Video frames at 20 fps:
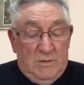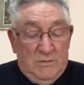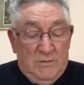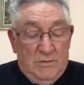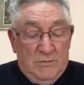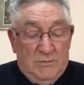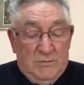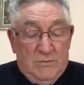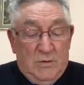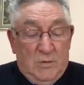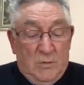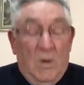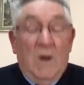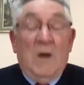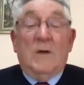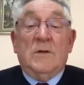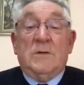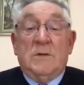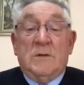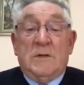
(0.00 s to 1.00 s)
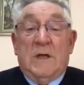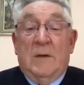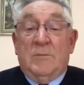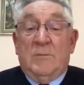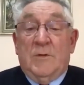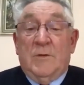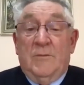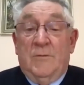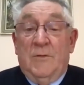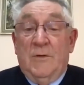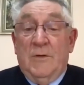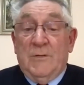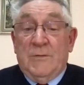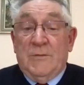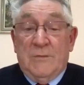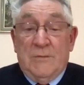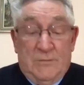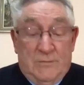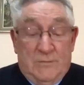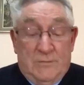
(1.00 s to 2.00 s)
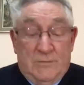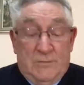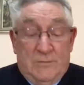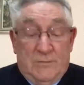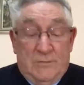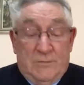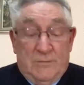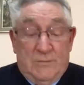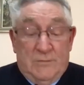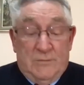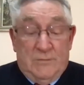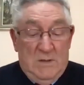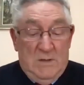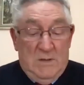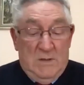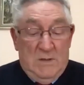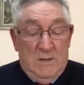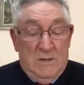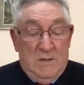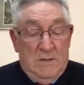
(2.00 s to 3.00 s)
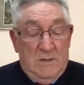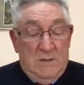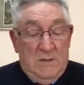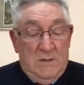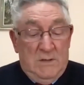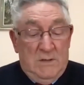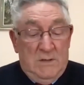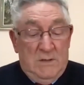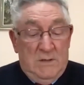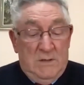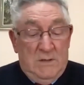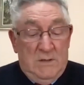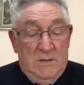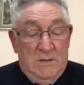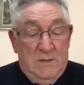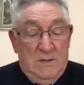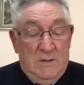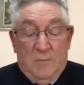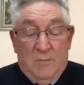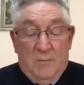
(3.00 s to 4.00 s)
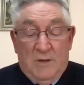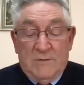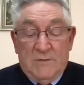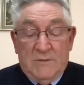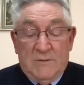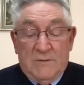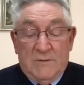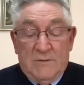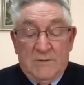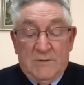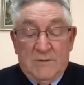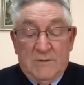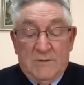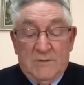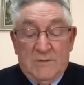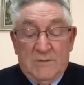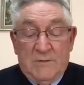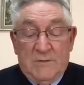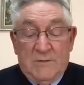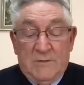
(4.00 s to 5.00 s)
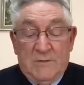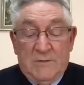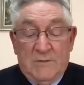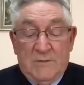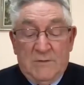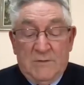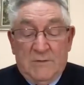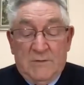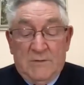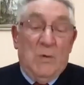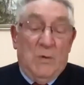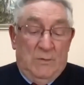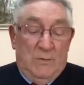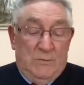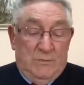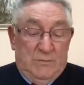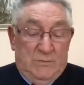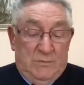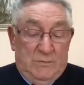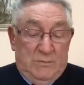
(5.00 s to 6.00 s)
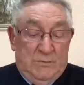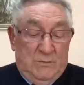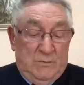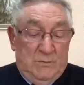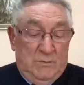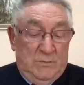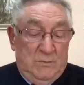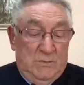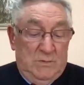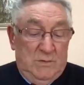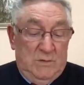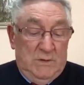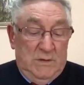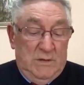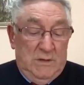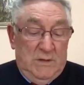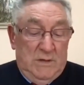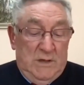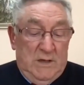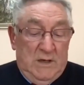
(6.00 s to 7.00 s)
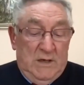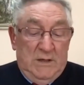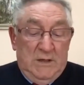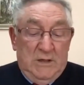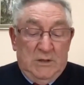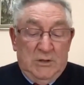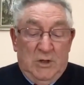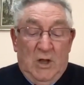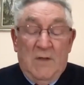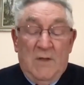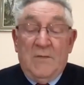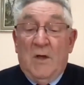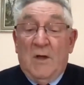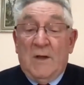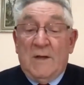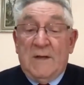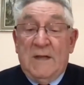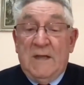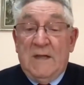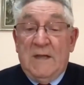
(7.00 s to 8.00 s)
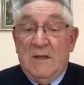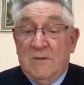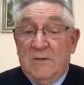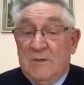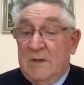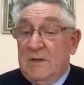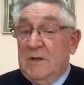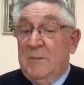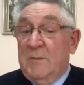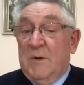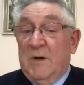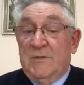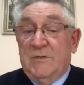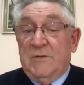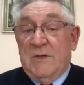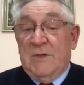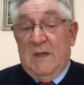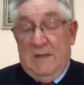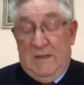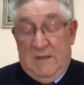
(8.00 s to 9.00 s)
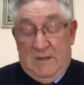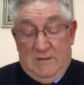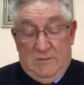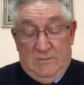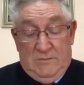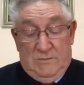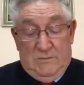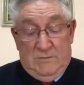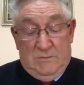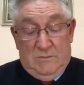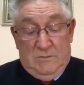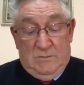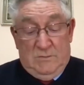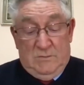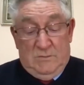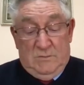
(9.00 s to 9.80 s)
just to quote a couple of verses, it says, "My son, attend unto my words and incline thine ears unto my sayings.